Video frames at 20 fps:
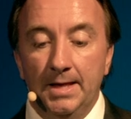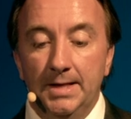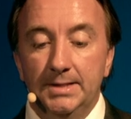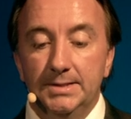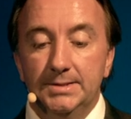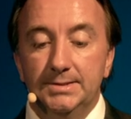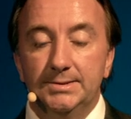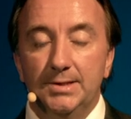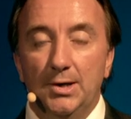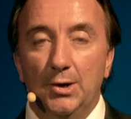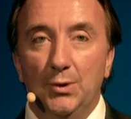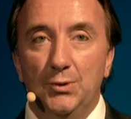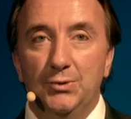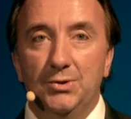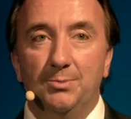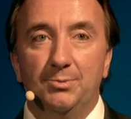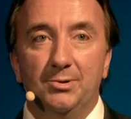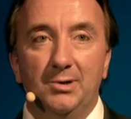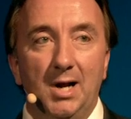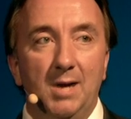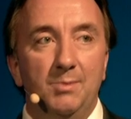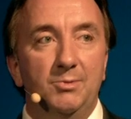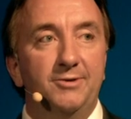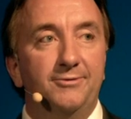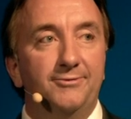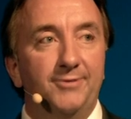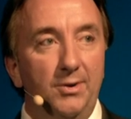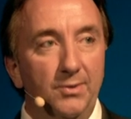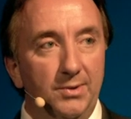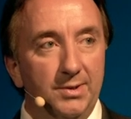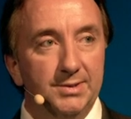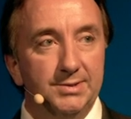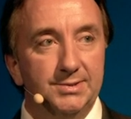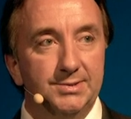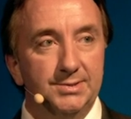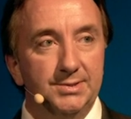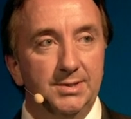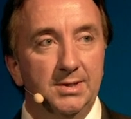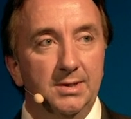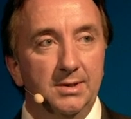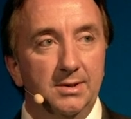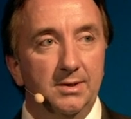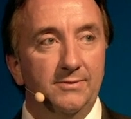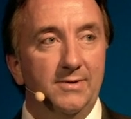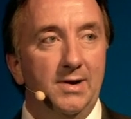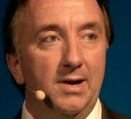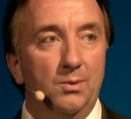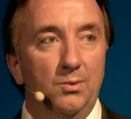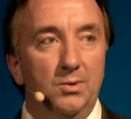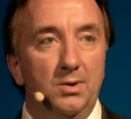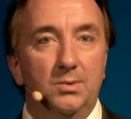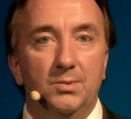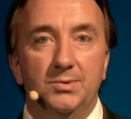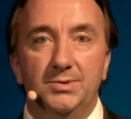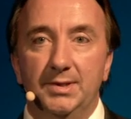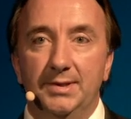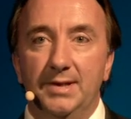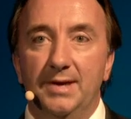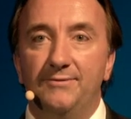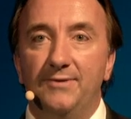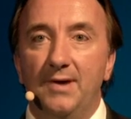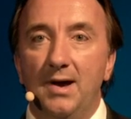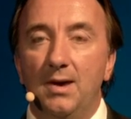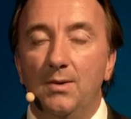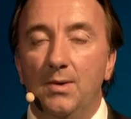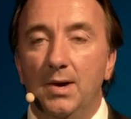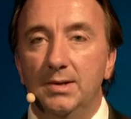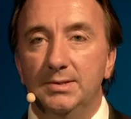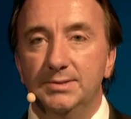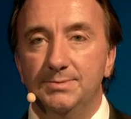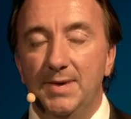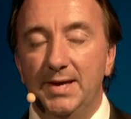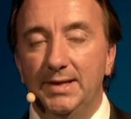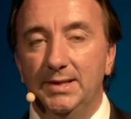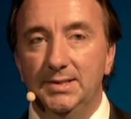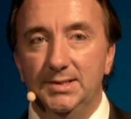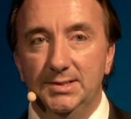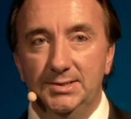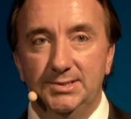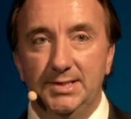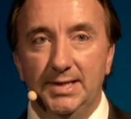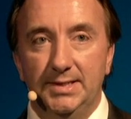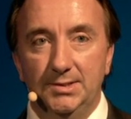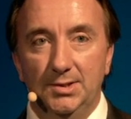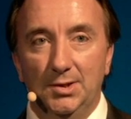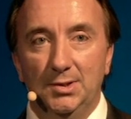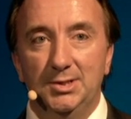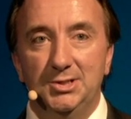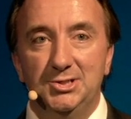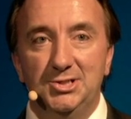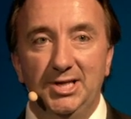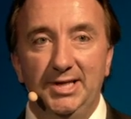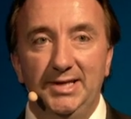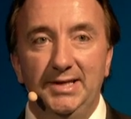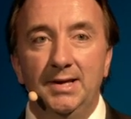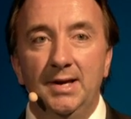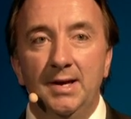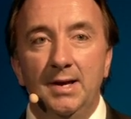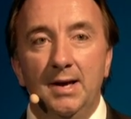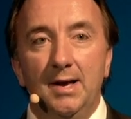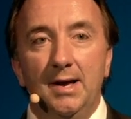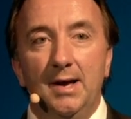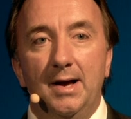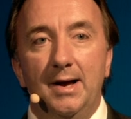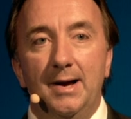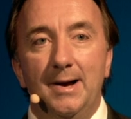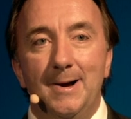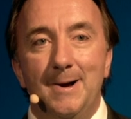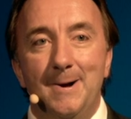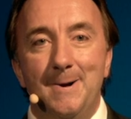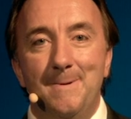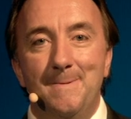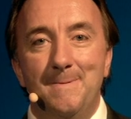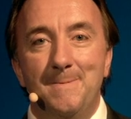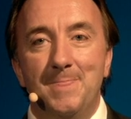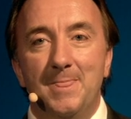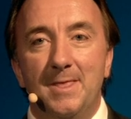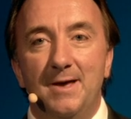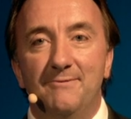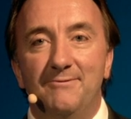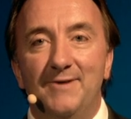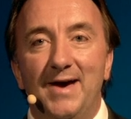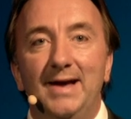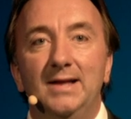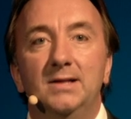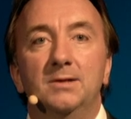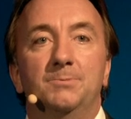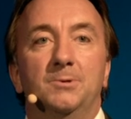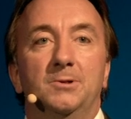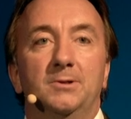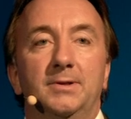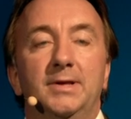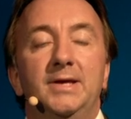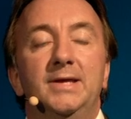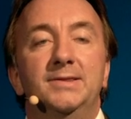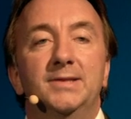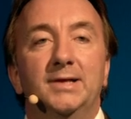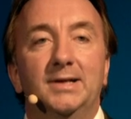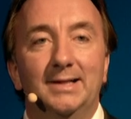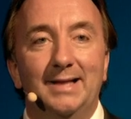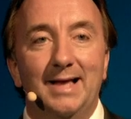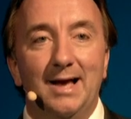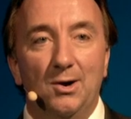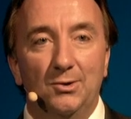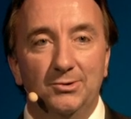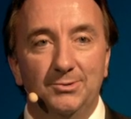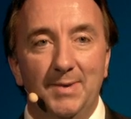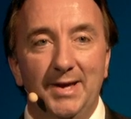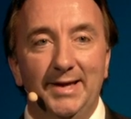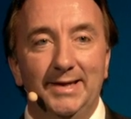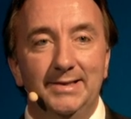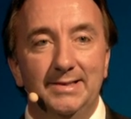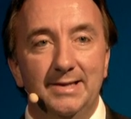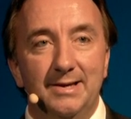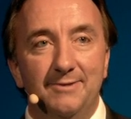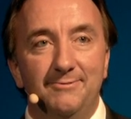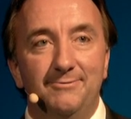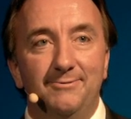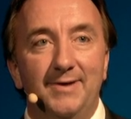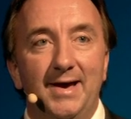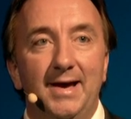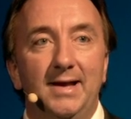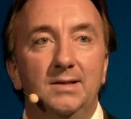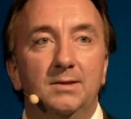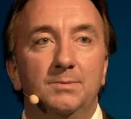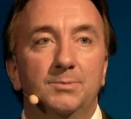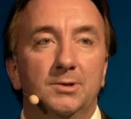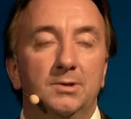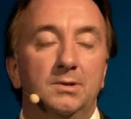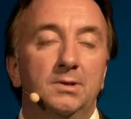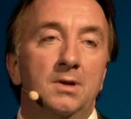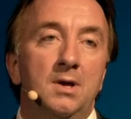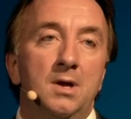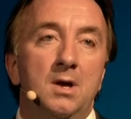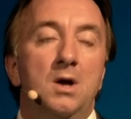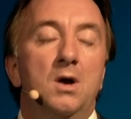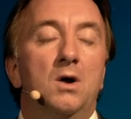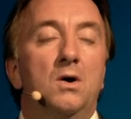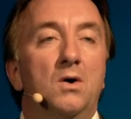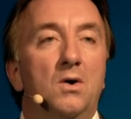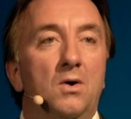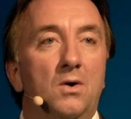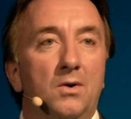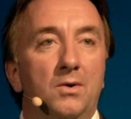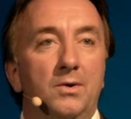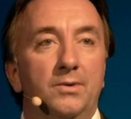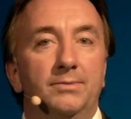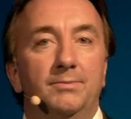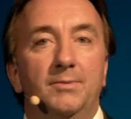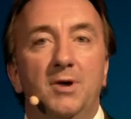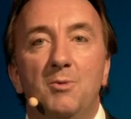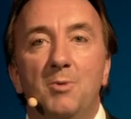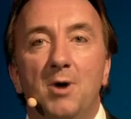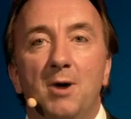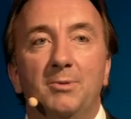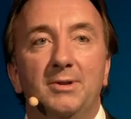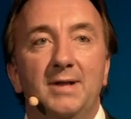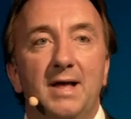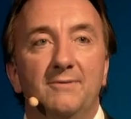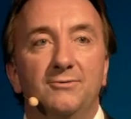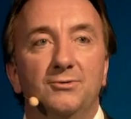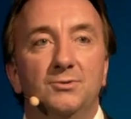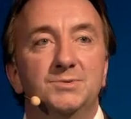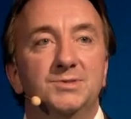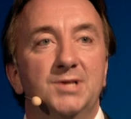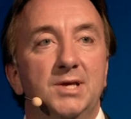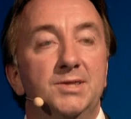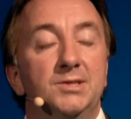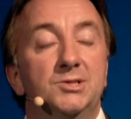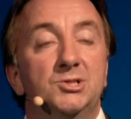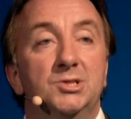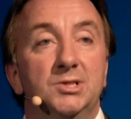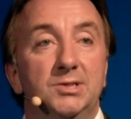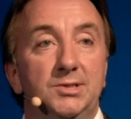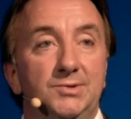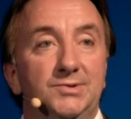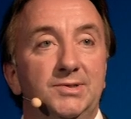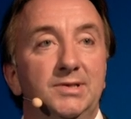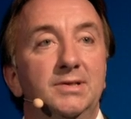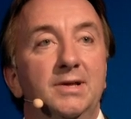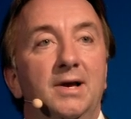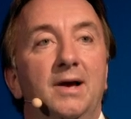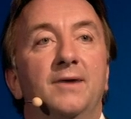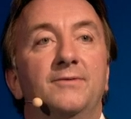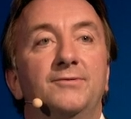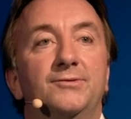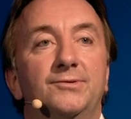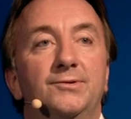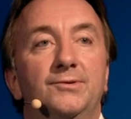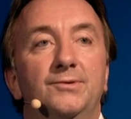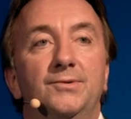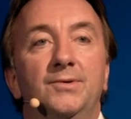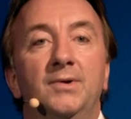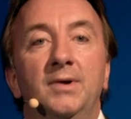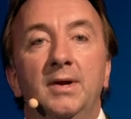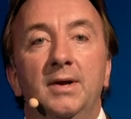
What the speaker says: So the primary focus of our work within FI-ware is making this technology available in the cloud, making it available on mobile platforms such that you didn't have to